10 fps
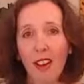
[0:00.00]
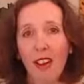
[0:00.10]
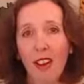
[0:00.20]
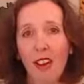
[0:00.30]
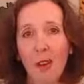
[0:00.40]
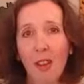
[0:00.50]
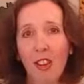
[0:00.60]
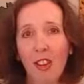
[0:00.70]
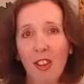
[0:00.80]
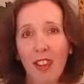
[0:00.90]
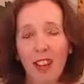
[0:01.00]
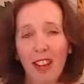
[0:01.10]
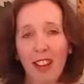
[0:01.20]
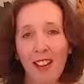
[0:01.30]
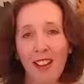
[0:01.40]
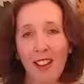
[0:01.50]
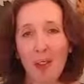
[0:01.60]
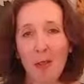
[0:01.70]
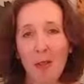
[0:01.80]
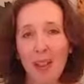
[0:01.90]
is because it's
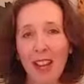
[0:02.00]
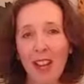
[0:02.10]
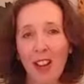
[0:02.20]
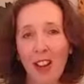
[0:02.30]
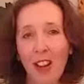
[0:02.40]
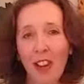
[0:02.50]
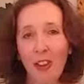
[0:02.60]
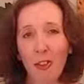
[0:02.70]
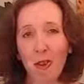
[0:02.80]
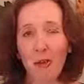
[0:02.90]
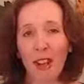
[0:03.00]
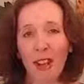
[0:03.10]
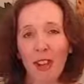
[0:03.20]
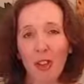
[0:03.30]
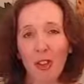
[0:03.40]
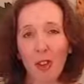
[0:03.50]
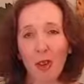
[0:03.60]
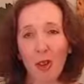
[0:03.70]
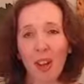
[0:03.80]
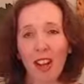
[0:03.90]
a big challenge to me
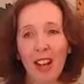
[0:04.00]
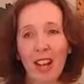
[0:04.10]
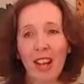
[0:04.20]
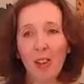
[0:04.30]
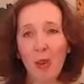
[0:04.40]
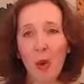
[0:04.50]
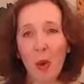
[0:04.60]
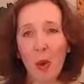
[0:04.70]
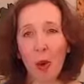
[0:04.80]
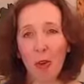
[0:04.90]
to let go of